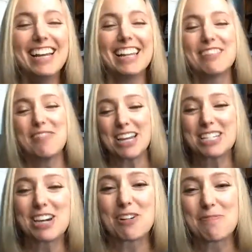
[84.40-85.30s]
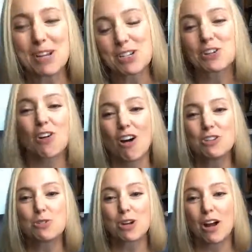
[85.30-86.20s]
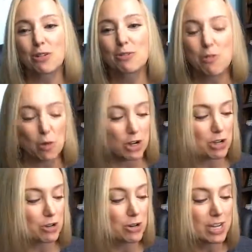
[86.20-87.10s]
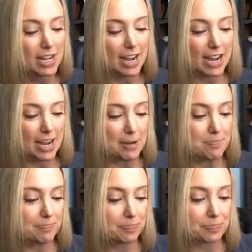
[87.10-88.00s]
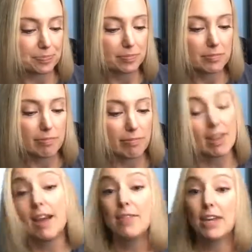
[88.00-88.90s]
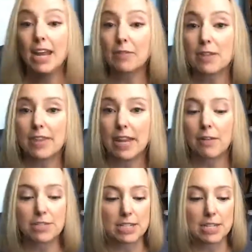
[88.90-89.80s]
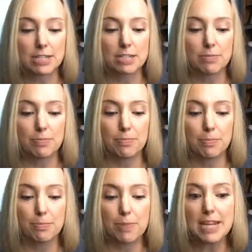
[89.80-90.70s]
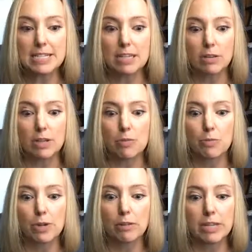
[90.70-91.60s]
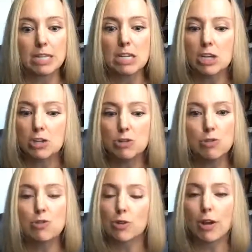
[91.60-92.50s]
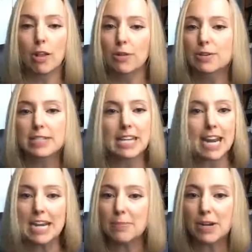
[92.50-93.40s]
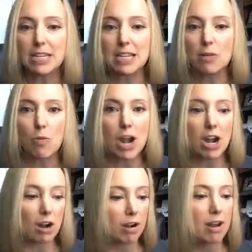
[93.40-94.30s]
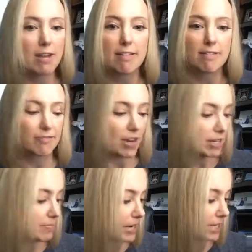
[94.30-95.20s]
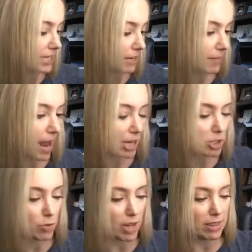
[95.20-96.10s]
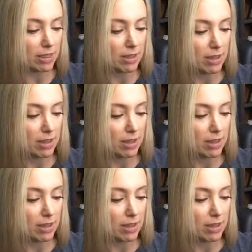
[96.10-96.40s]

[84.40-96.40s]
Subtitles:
Then mascara picks your contour color for you, and then everything else is basically really neutral colors that anybody can wear, fun to mix and match with.